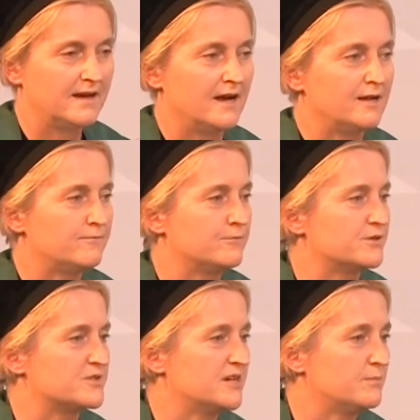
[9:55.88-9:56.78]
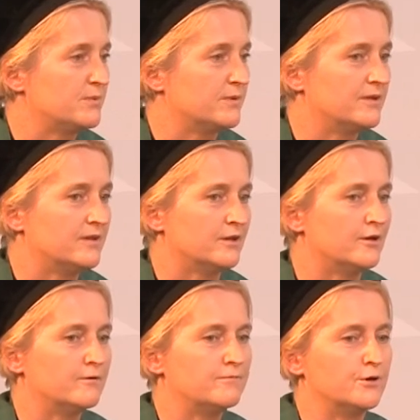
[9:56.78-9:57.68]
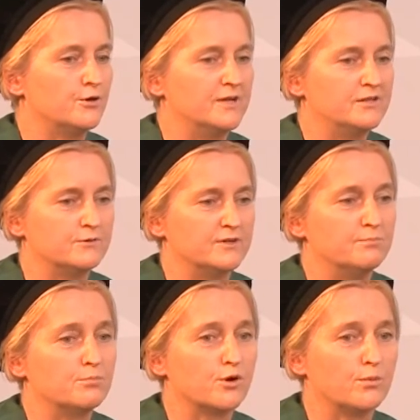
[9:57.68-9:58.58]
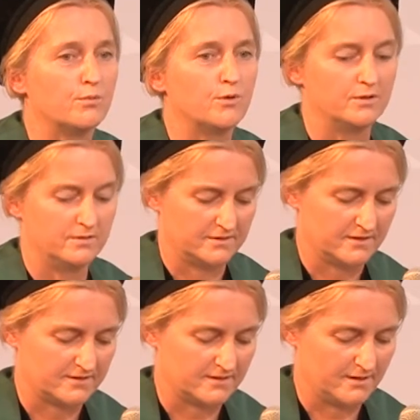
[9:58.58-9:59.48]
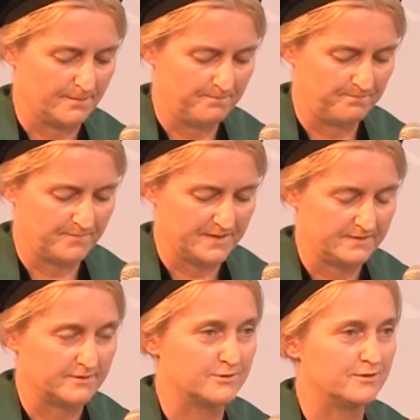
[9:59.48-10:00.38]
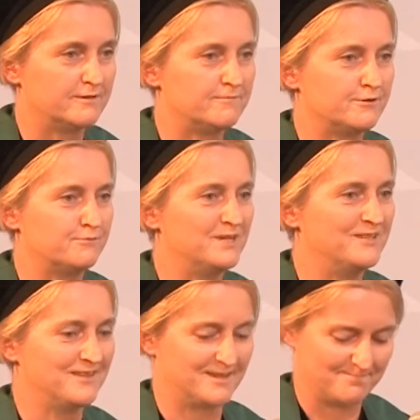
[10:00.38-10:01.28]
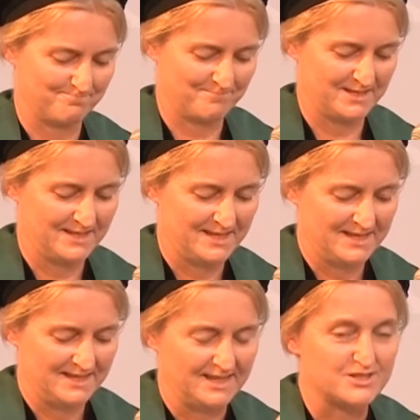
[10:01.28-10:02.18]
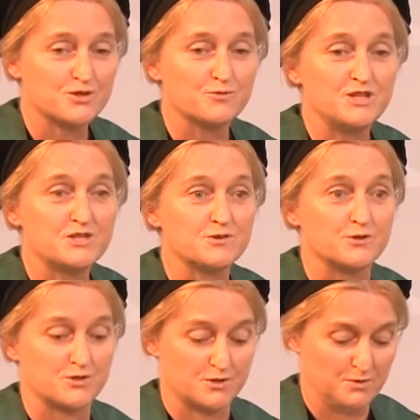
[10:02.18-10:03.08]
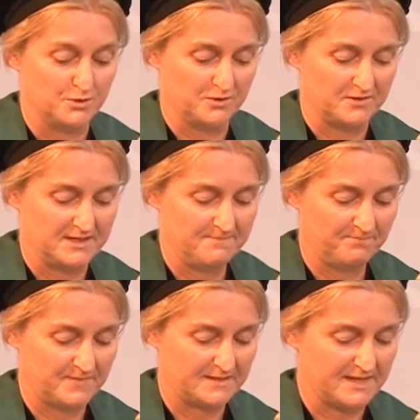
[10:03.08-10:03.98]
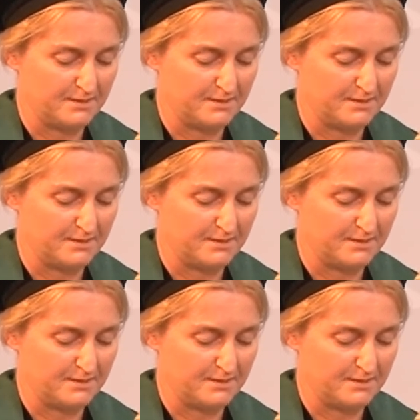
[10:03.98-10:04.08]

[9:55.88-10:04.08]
I, for example, love going to improbable.com. Don't know if you've been there. It's a research community that